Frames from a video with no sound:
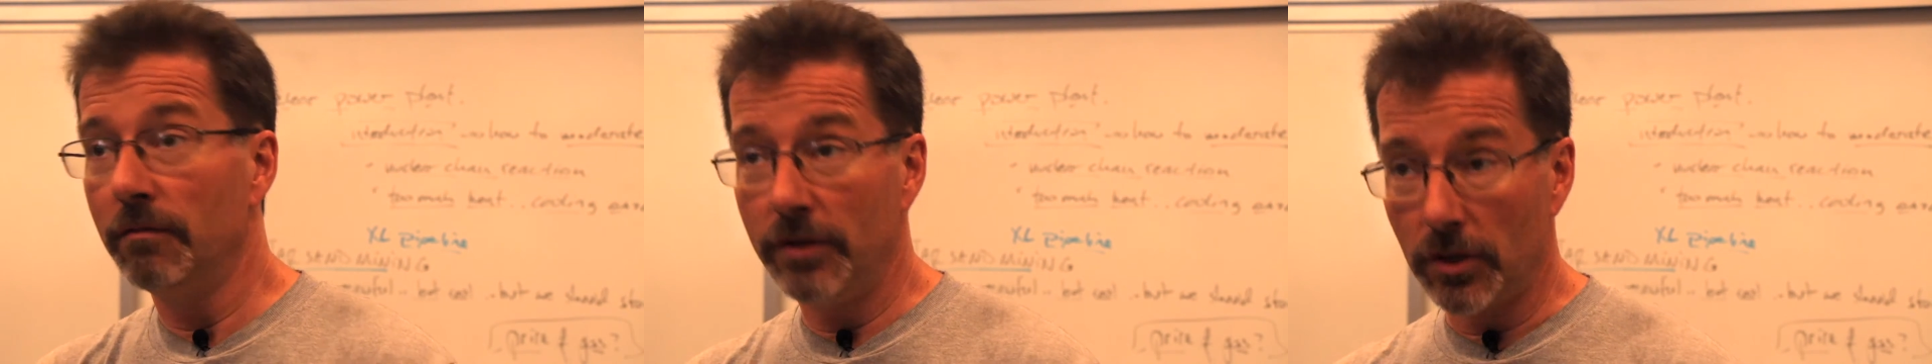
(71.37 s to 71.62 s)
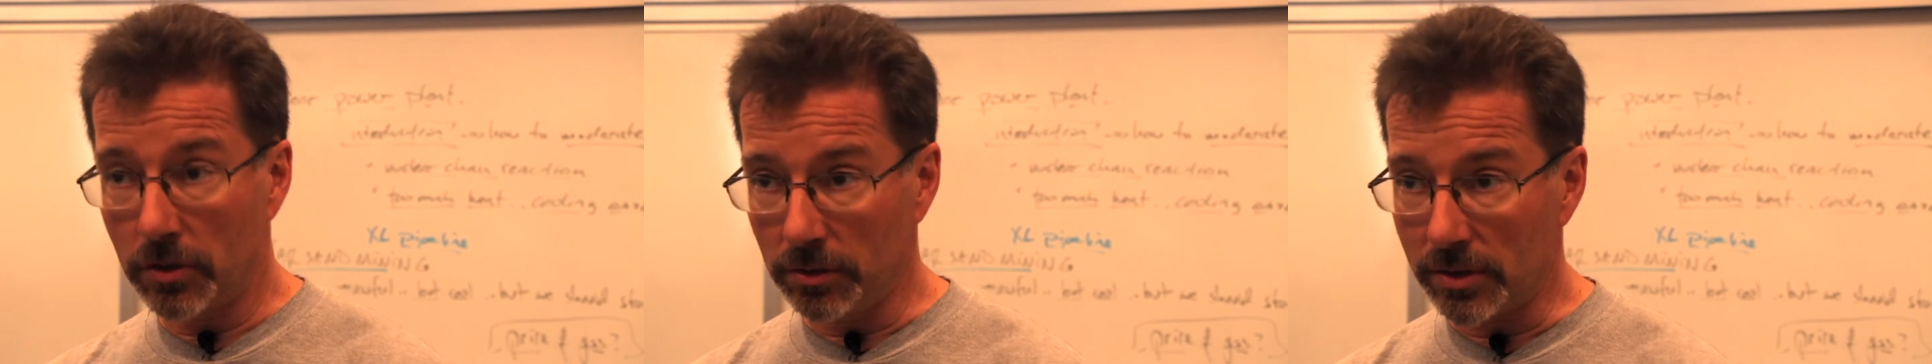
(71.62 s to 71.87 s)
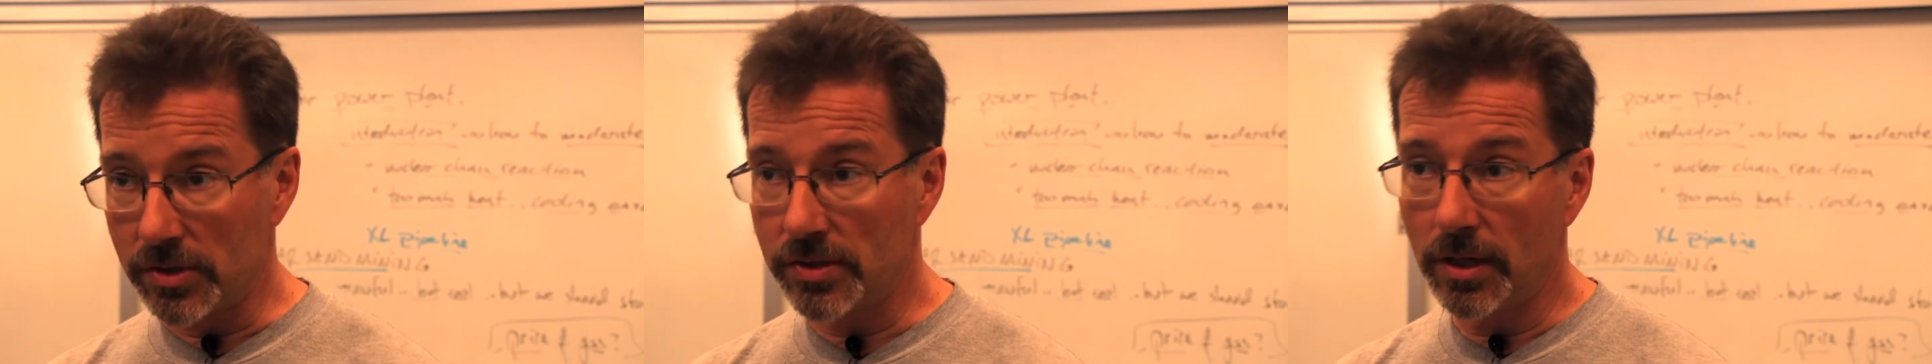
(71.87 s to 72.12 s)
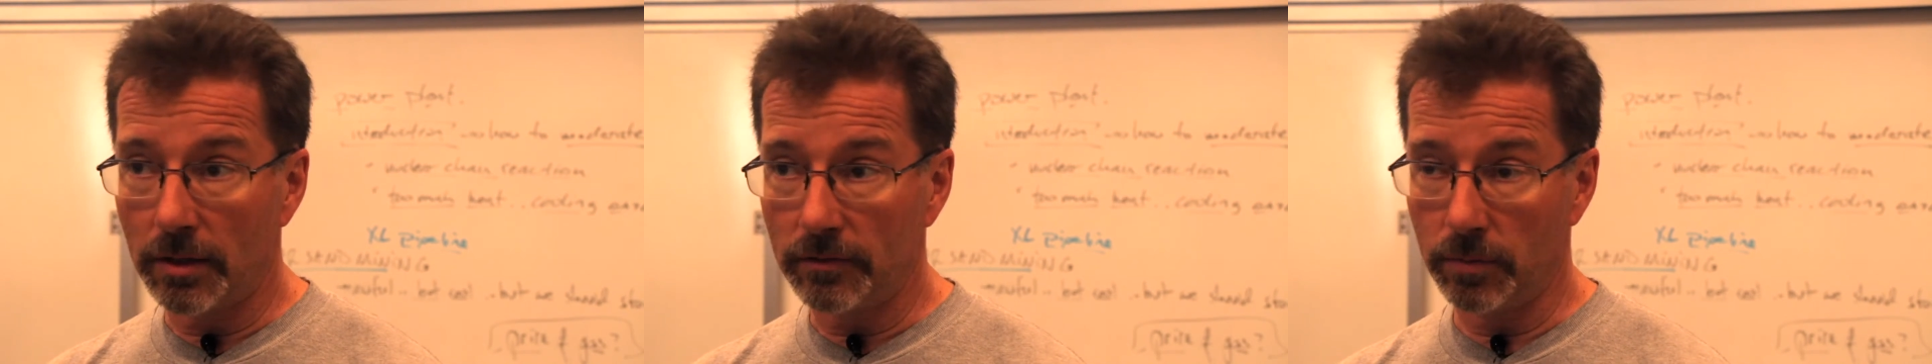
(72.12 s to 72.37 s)
vehicle
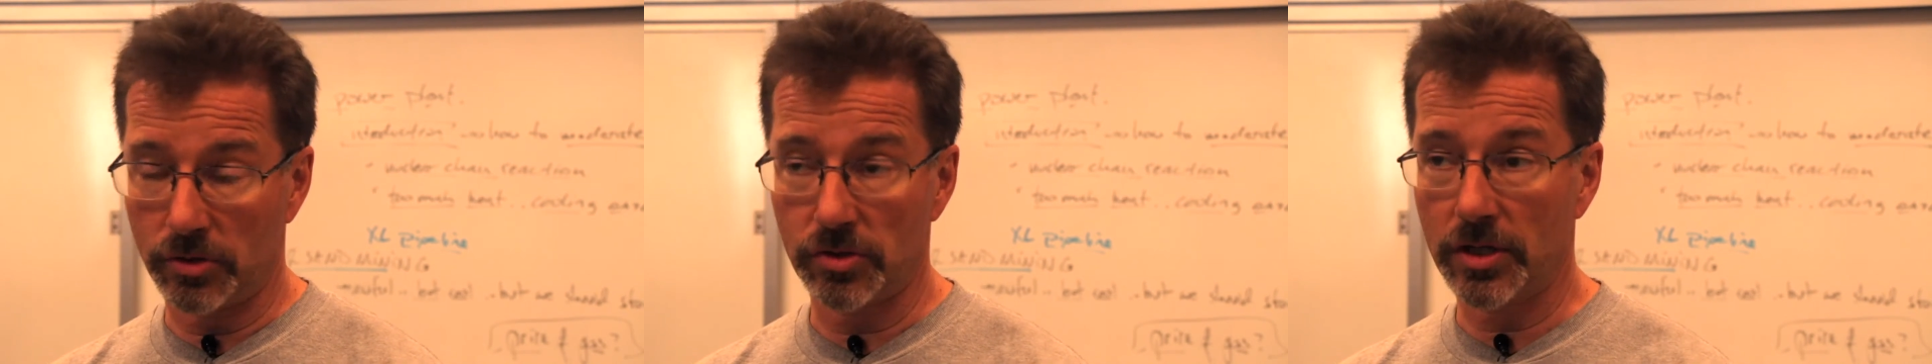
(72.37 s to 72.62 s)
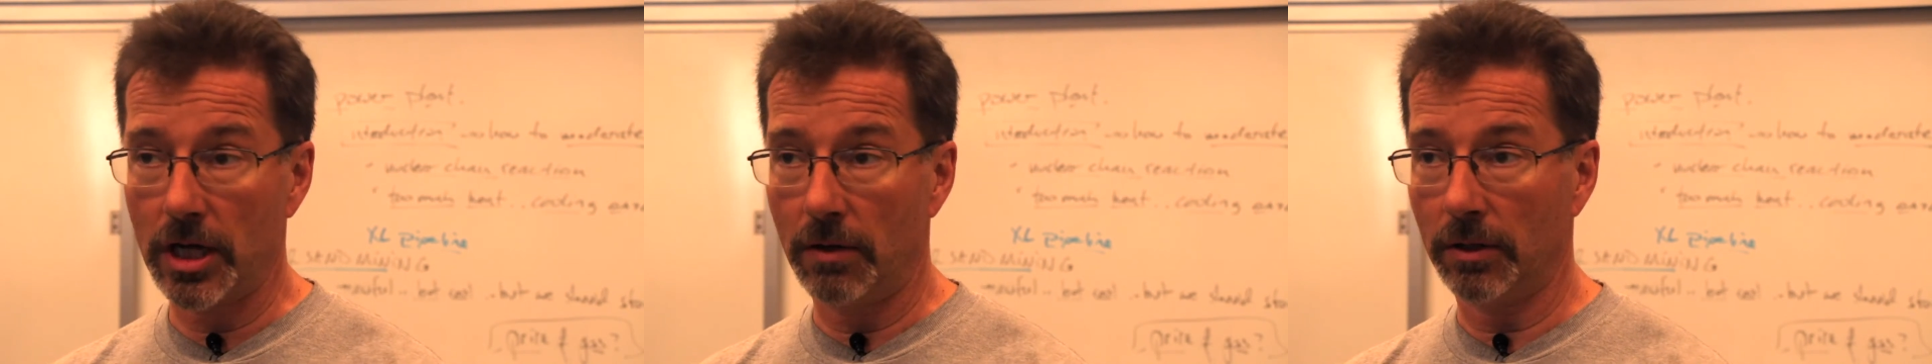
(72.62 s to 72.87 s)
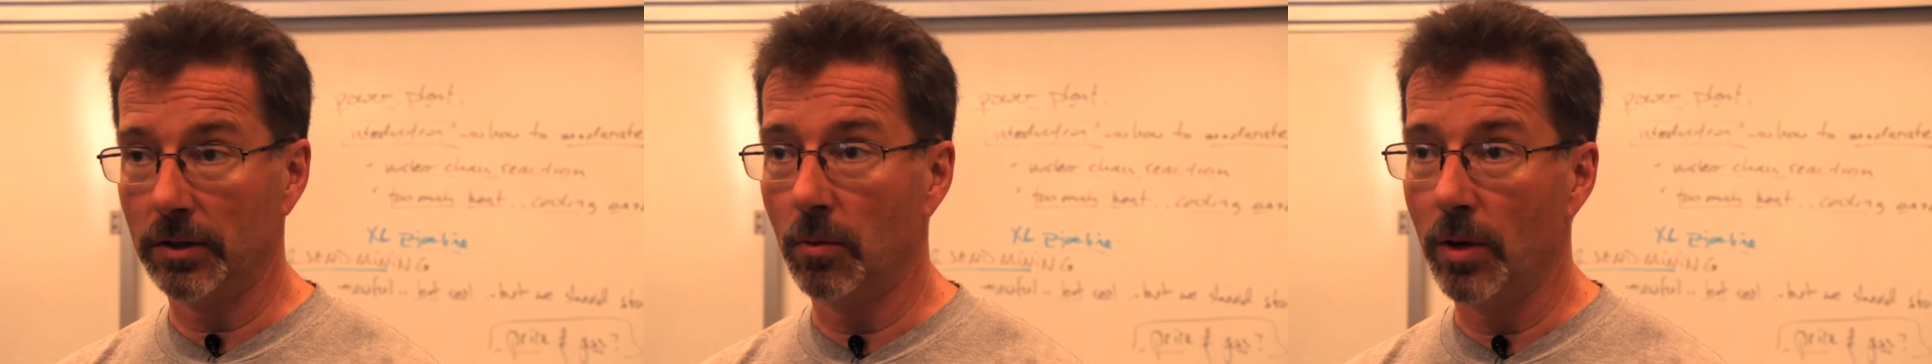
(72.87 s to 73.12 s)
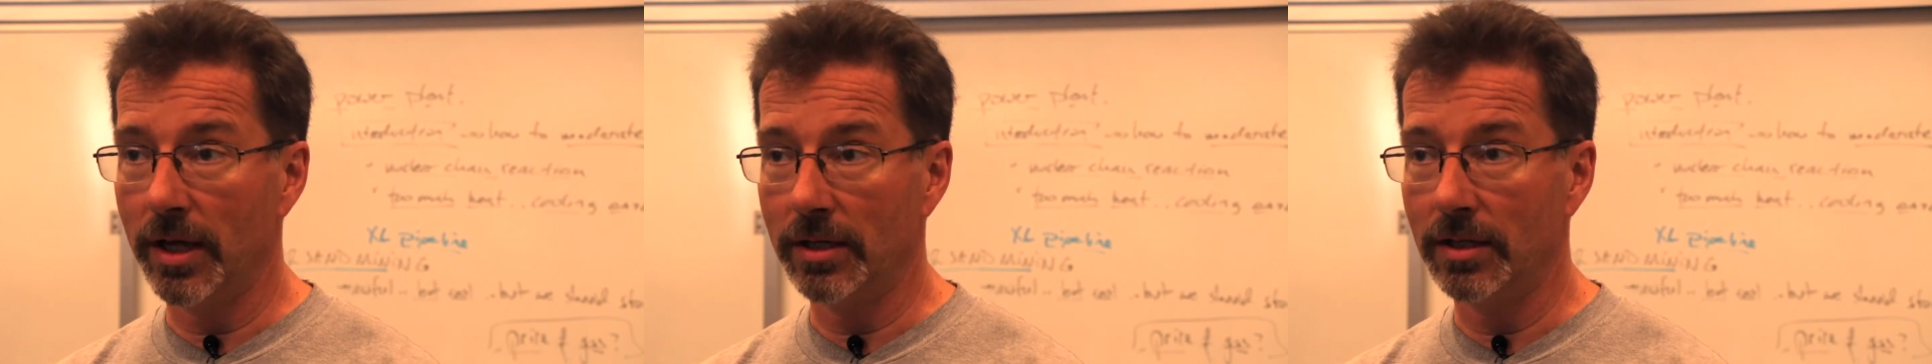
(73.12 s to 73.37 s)
itself, which is carrying the
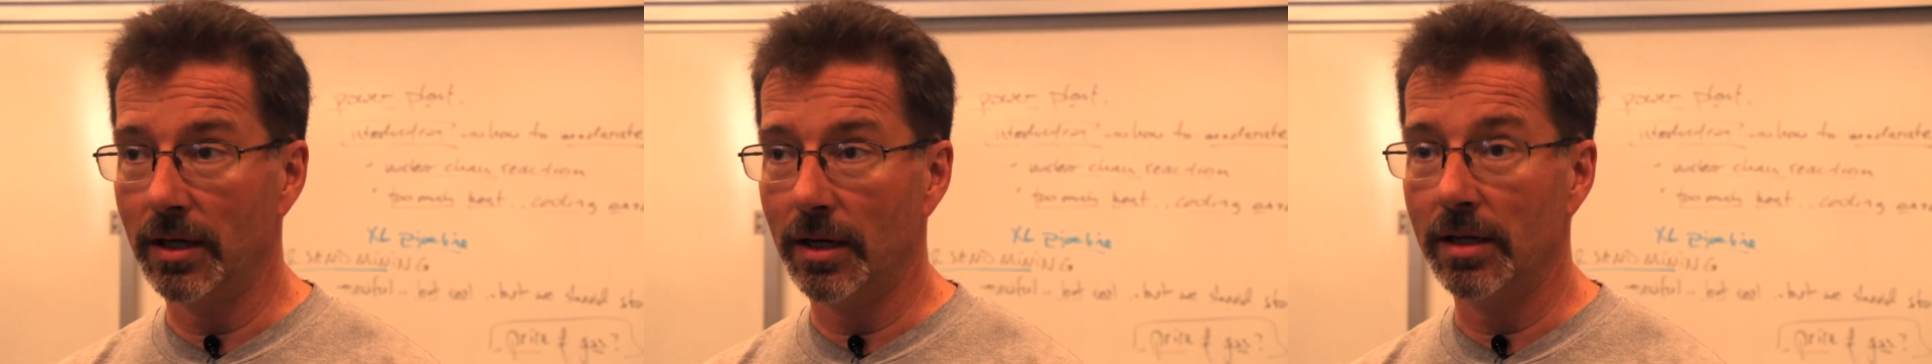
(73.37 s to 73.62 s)
weight,